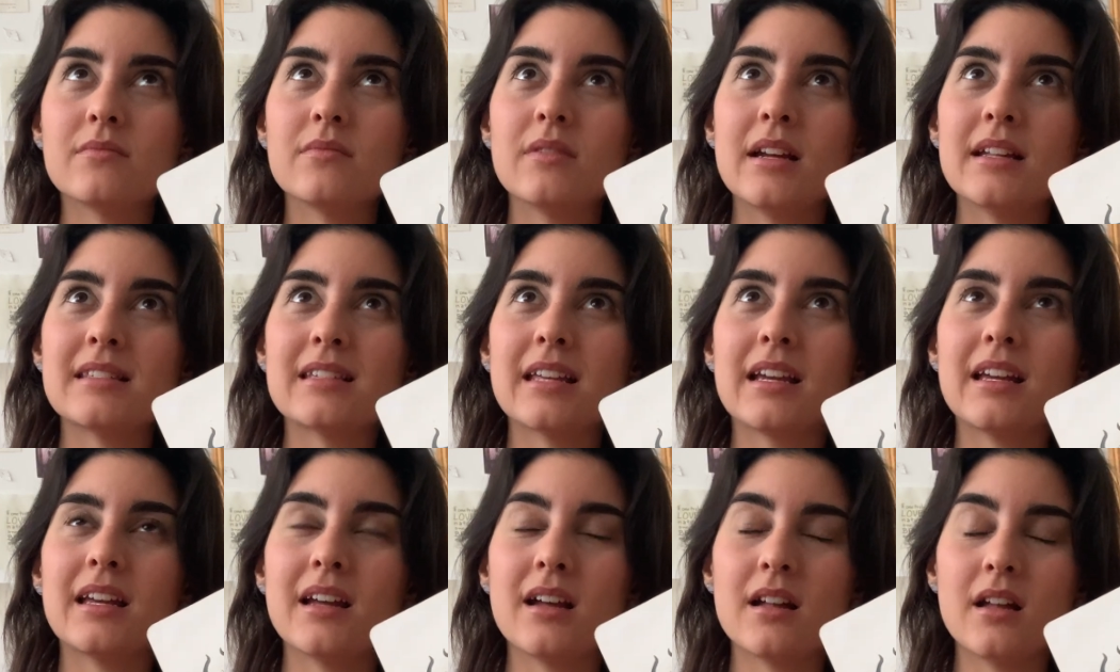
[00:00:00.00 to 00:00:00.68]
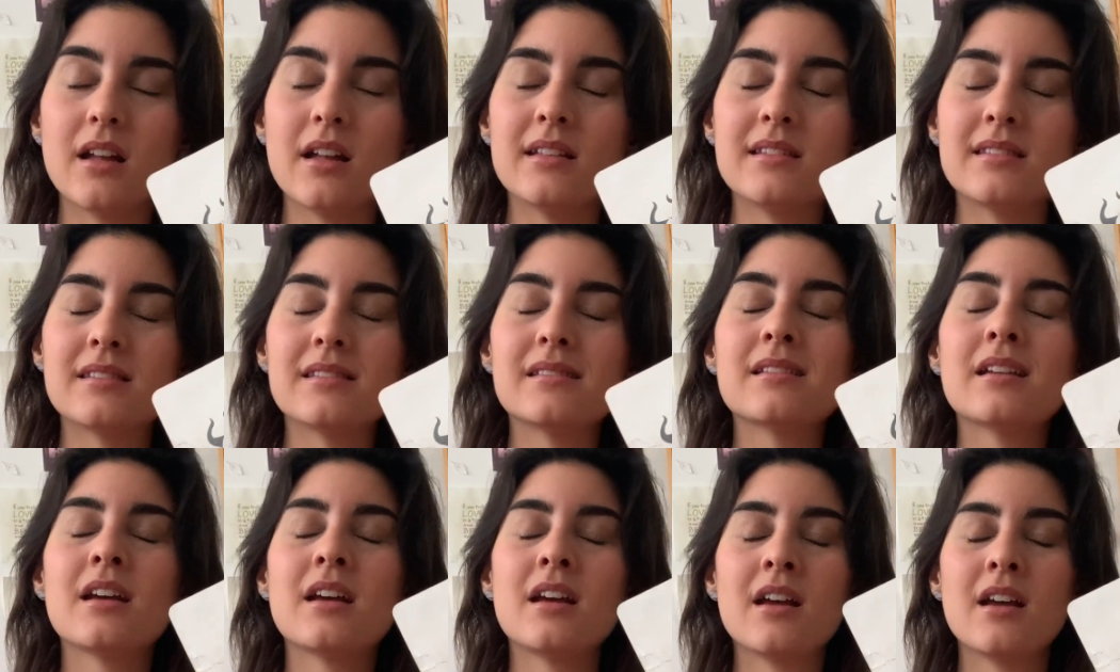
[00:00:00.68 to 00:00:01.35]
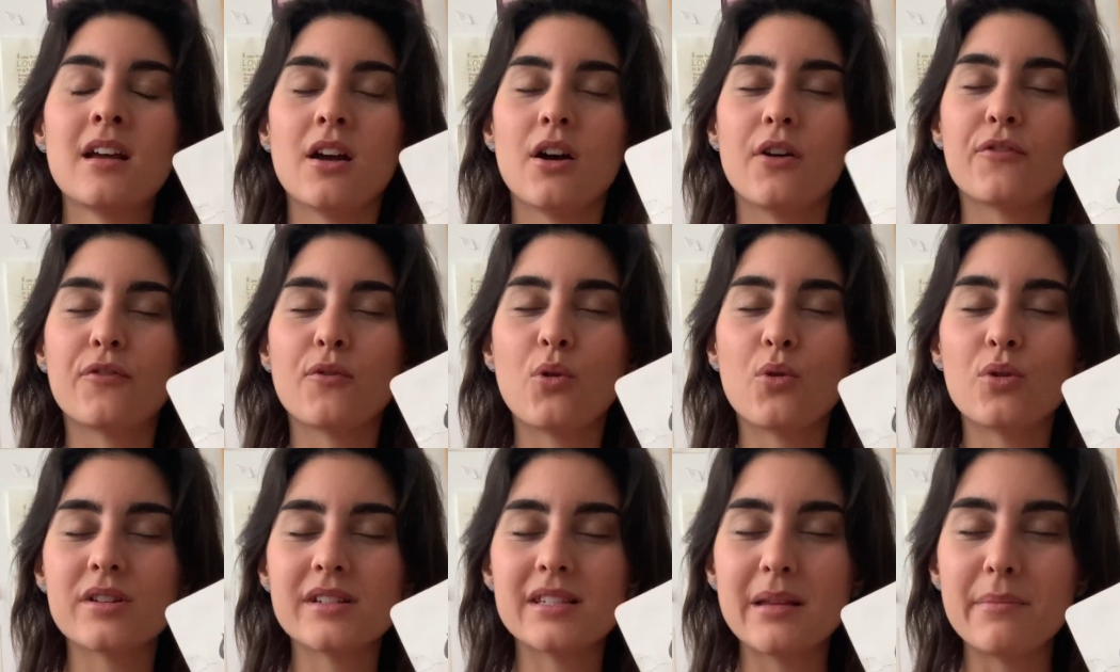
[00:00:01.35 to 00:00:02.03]
It's like, it's of
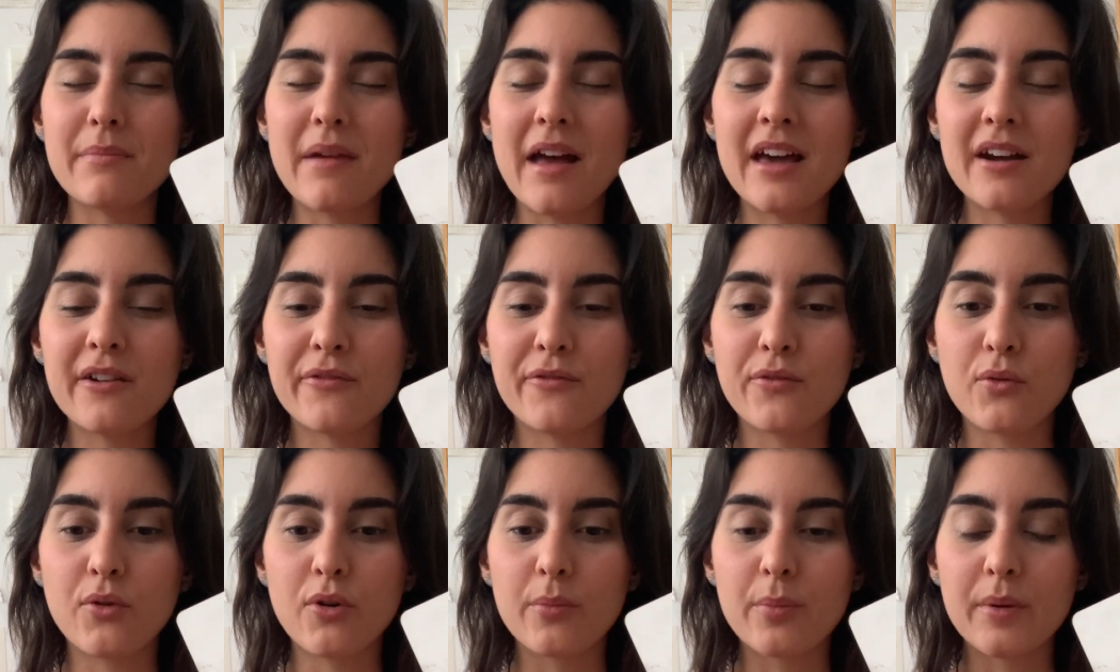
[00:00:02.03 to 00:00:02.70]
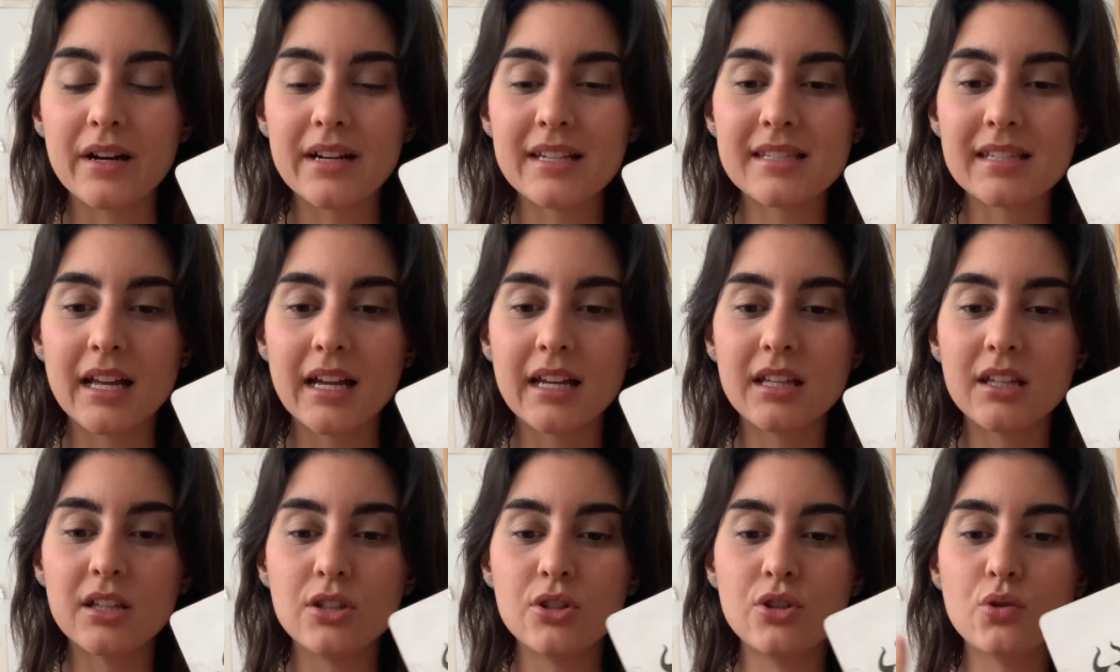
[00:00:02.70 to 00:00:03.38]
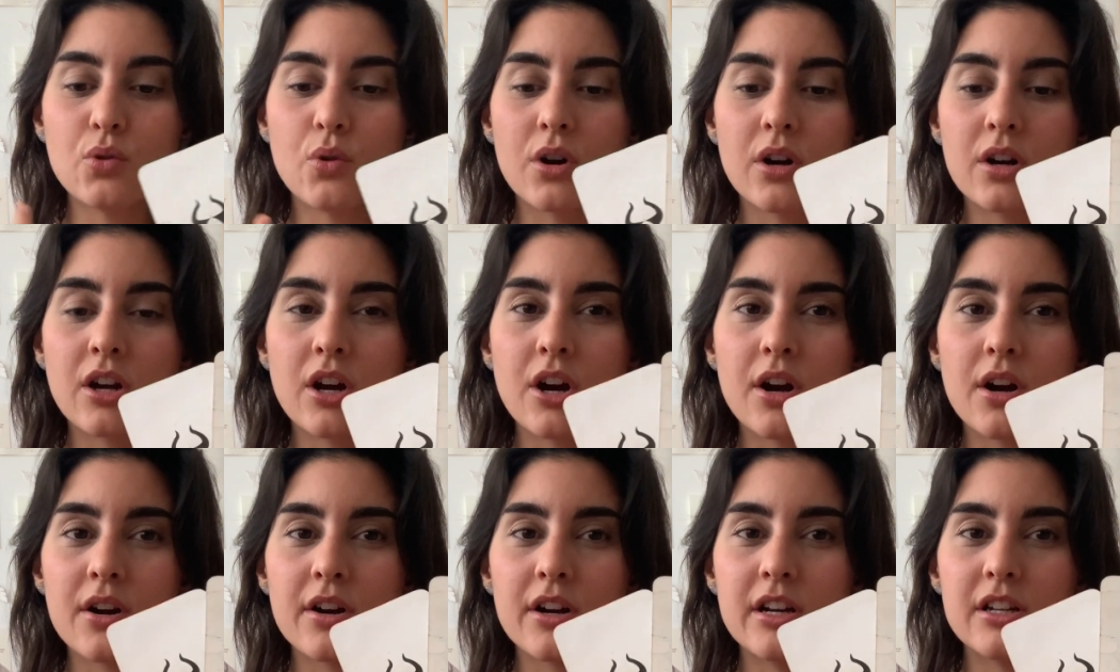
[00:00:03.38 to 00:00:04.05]
course a metaphor, but it's like your
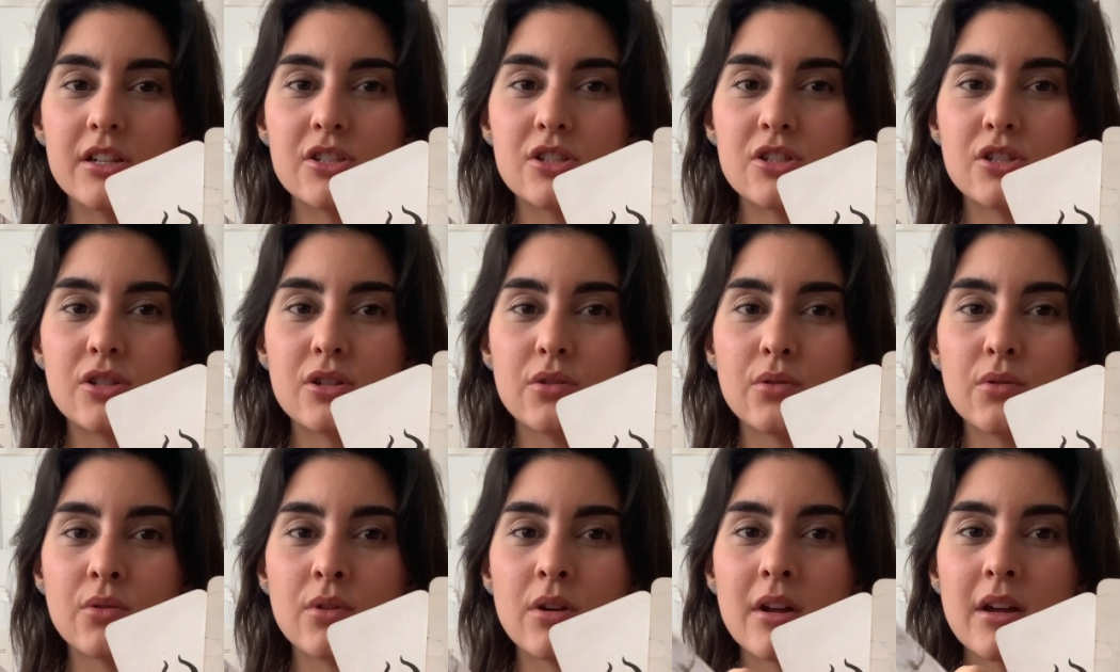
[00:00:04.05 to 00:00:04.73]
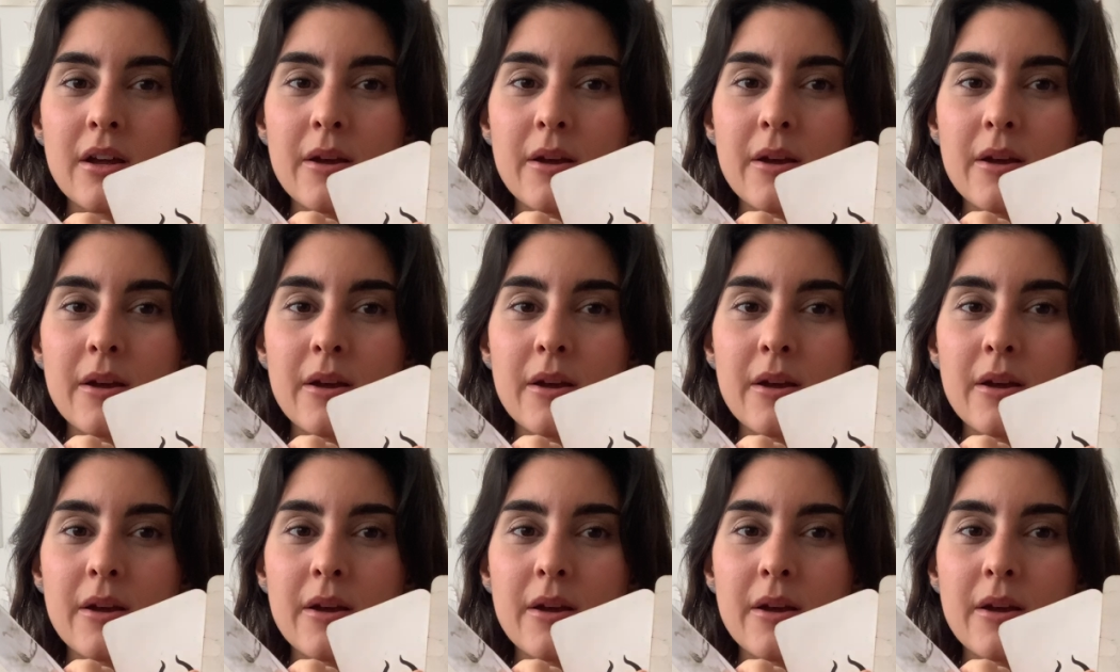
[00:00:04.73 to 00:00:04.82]
courage to,